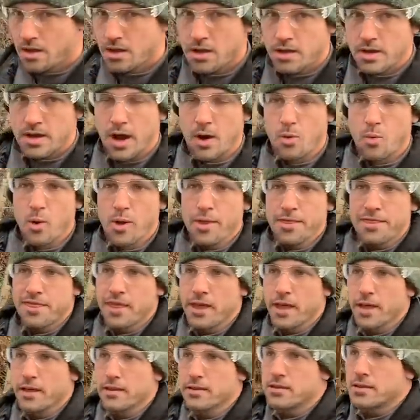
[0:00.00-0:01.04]
Now, one
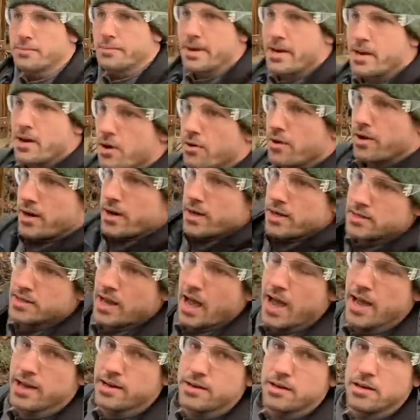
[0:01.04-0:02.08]
thing to be noted is
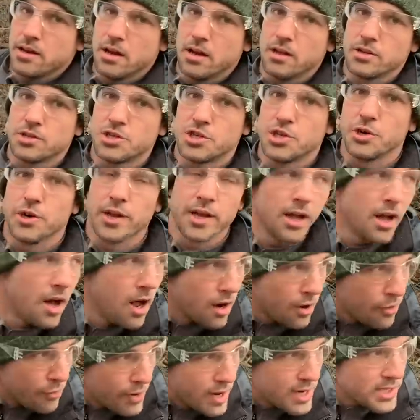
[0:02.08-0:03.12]
I shooting on
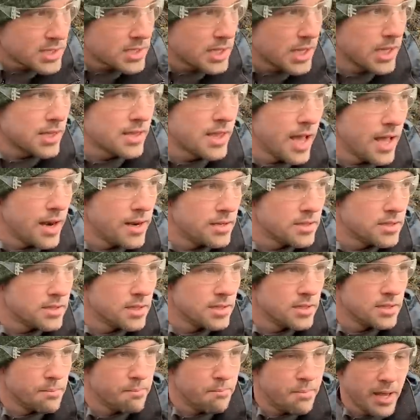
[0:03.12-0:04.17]
a rest like that is,
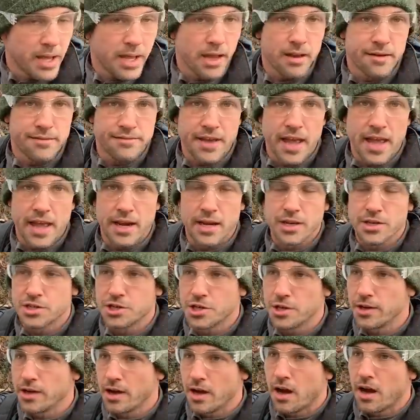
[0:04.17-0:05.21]
is a big advantage.
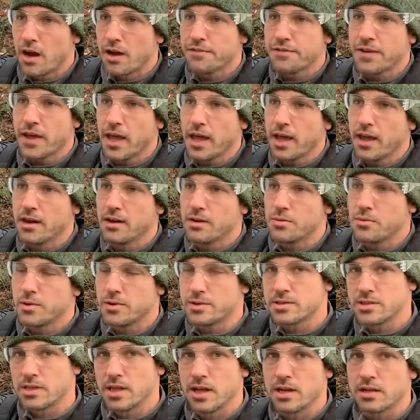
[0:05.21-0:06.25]
Shooting offhand with
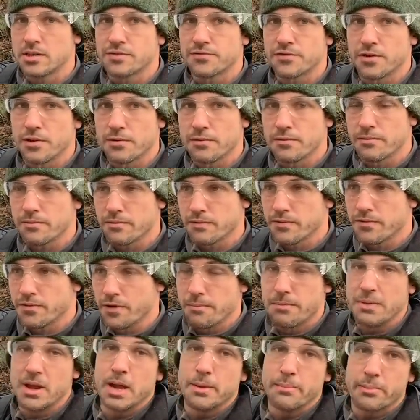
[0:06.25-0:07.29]
slugs, for, for
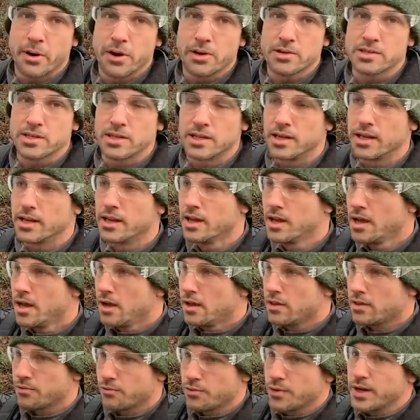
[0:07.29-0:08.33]
me personally,
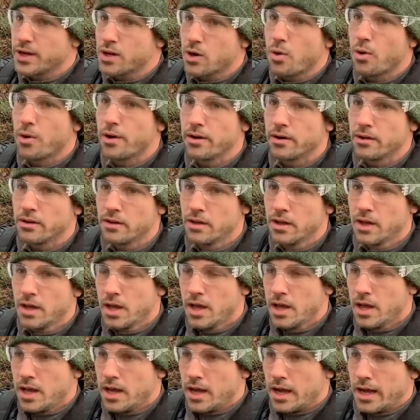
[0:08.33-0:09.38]
the recoil
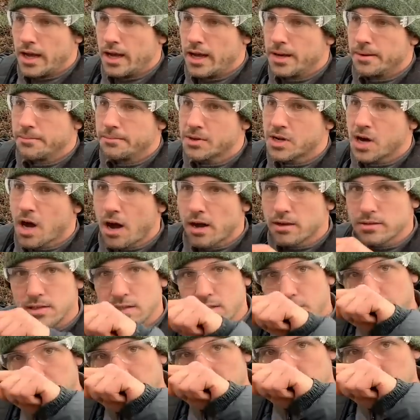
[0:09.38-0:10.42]
um,
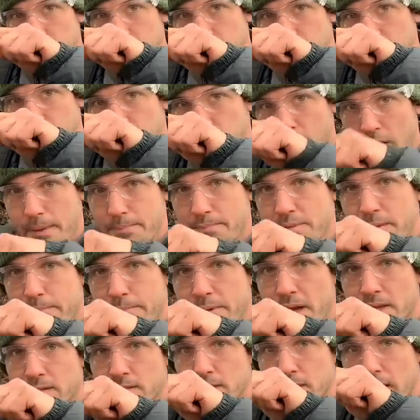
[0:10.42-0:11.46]
causes me to drop the
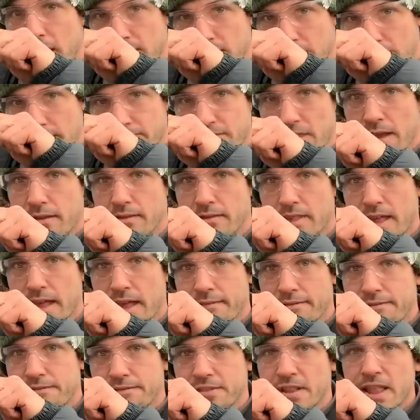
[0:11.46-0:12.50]
muzzle. I have that, that
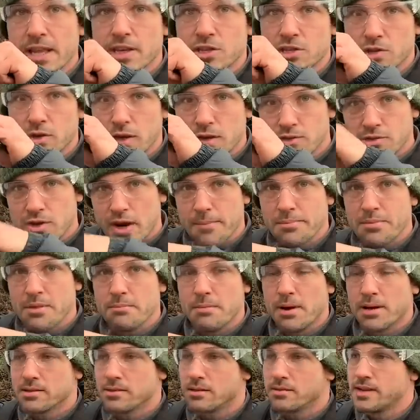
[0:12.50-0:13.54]
flinch, so I drop the
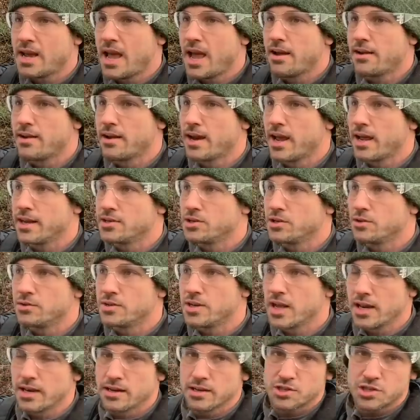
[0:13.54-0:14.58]
muzzle down, and I do
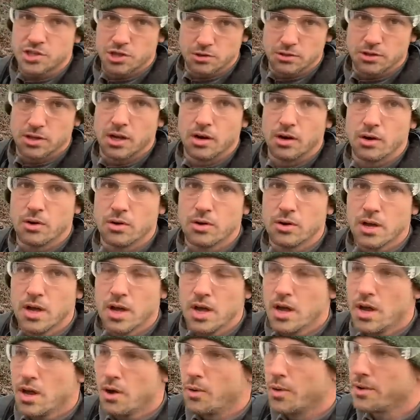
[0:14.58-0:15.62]
tend to shoot low
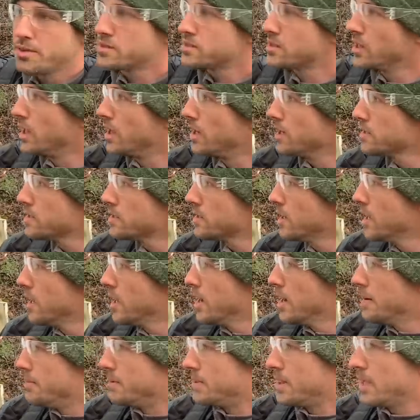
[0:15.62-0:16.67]
with slugs,
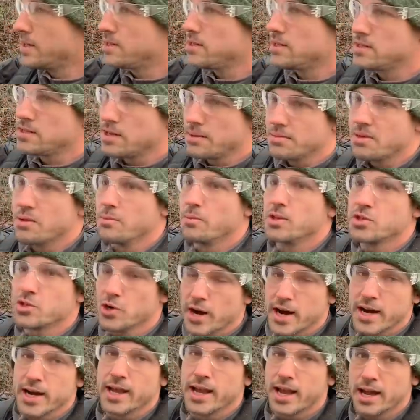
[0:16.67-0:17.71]
but that's just something with
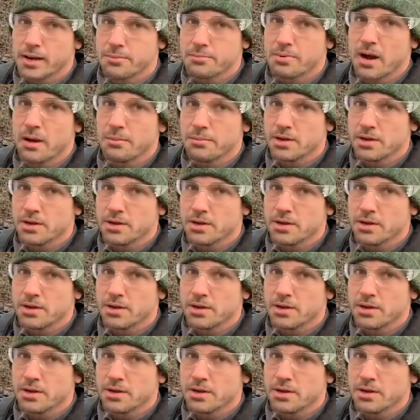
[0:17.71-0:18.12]
training I could probably